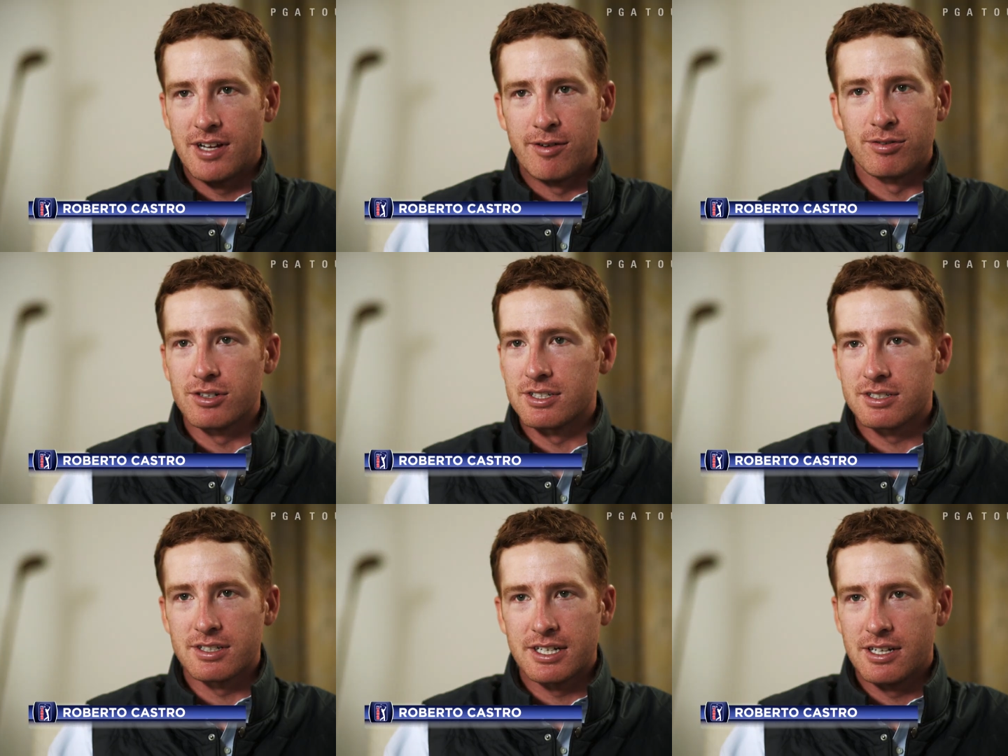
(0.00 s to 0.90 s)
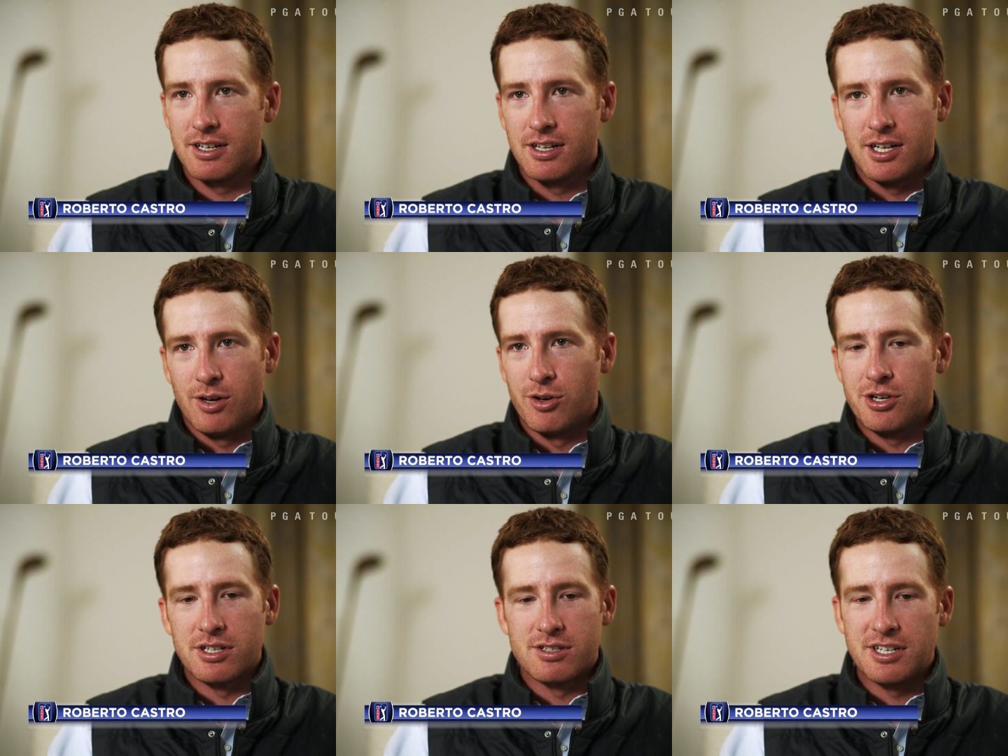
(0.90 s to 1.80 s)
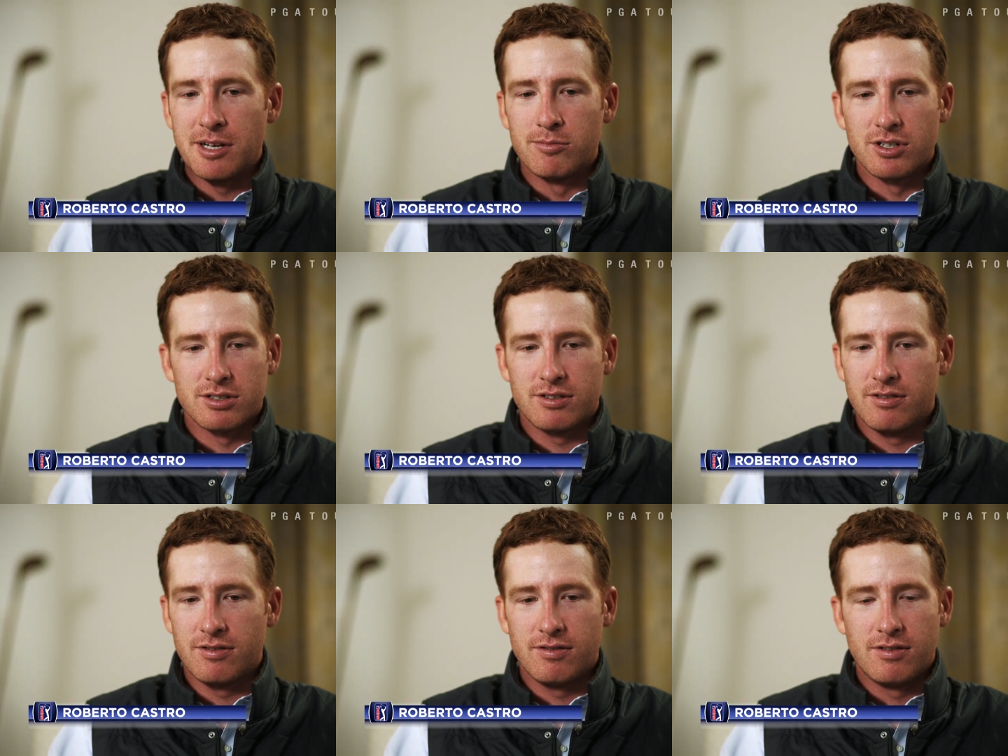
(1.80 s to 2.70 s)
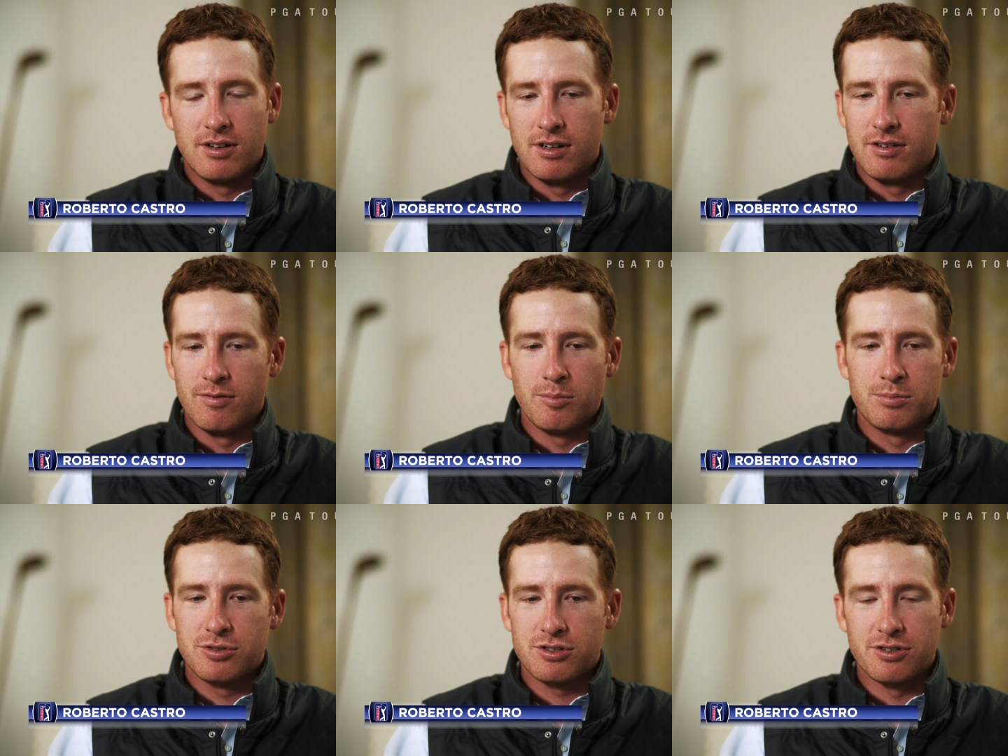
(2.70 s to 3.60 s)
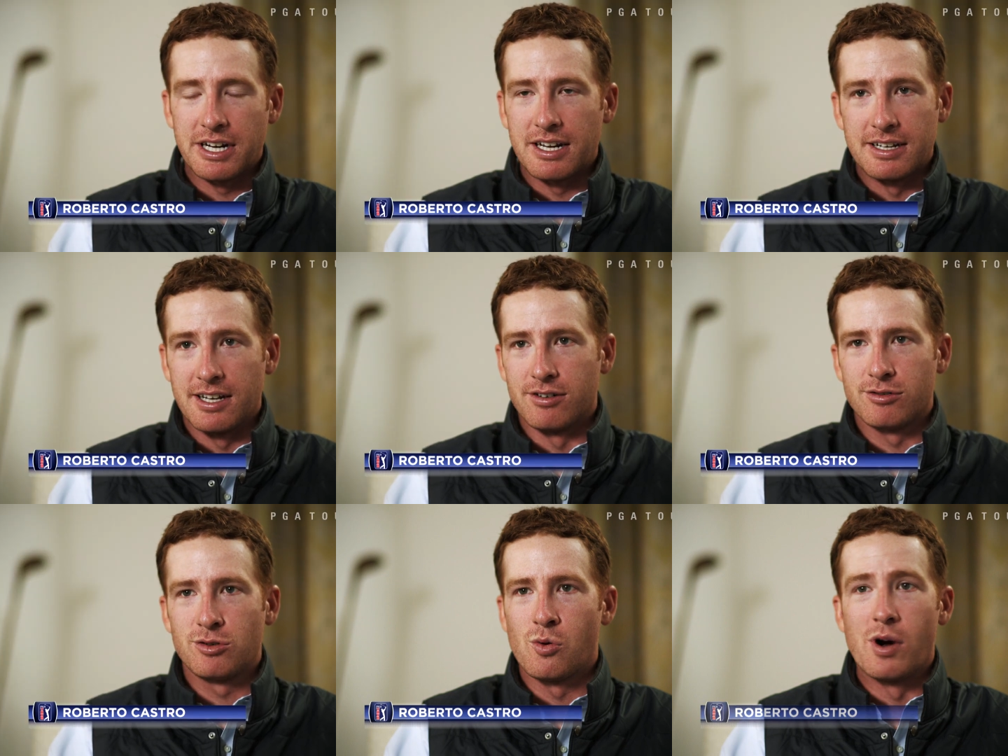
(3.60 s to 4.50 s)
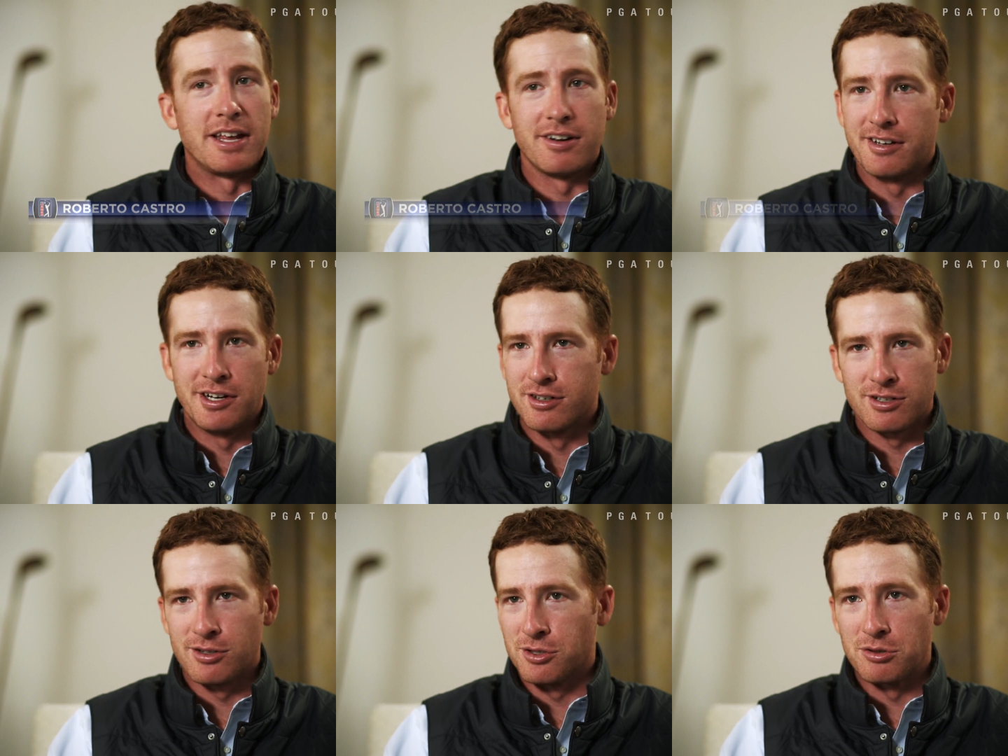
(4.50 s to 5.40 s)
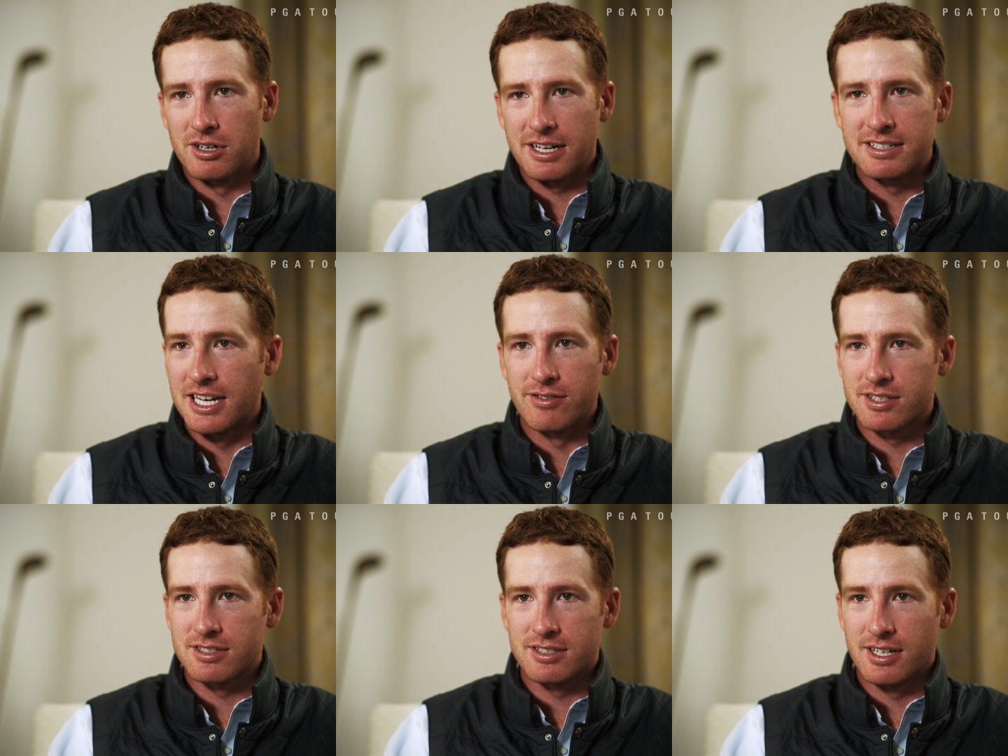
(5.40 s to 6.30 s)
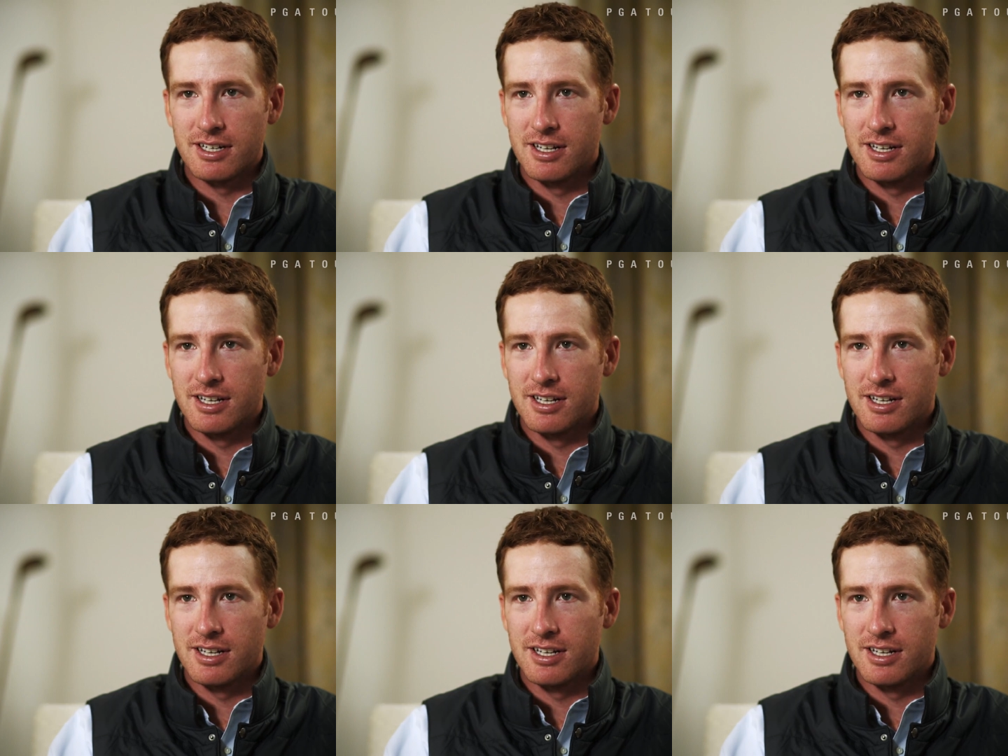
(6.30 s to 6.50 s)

effortlessly, where you could see him just stringing together twenty good years on tour like Davis has done.